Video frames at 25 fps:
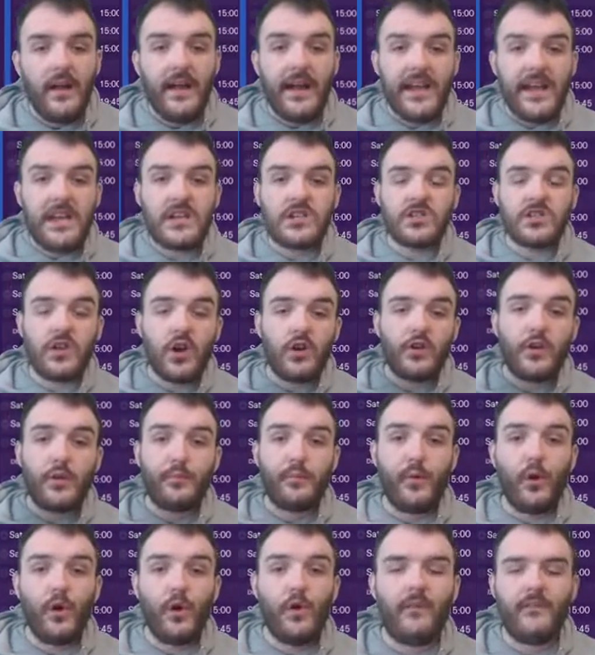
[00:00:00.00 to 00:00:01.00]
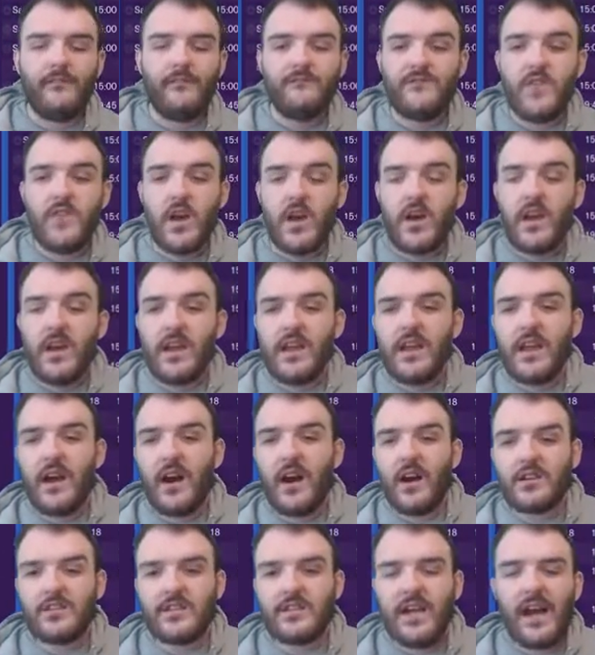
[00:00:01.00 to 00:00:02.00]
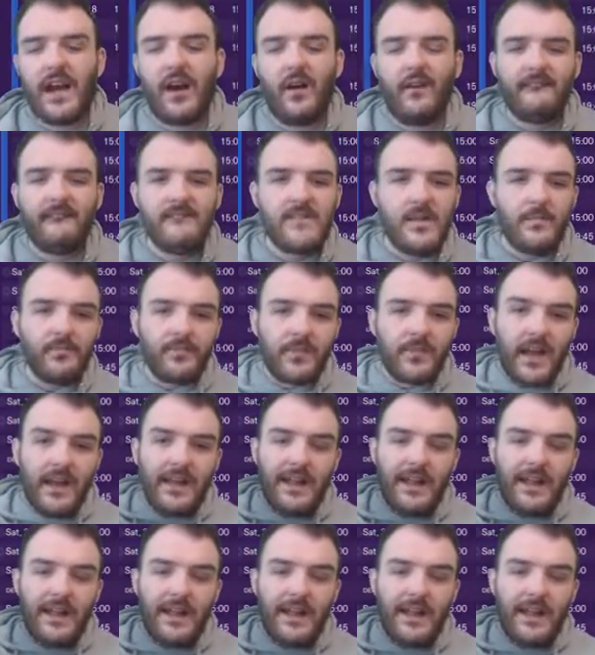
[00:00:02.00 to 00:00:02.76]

He shot the ball from 30 yards out and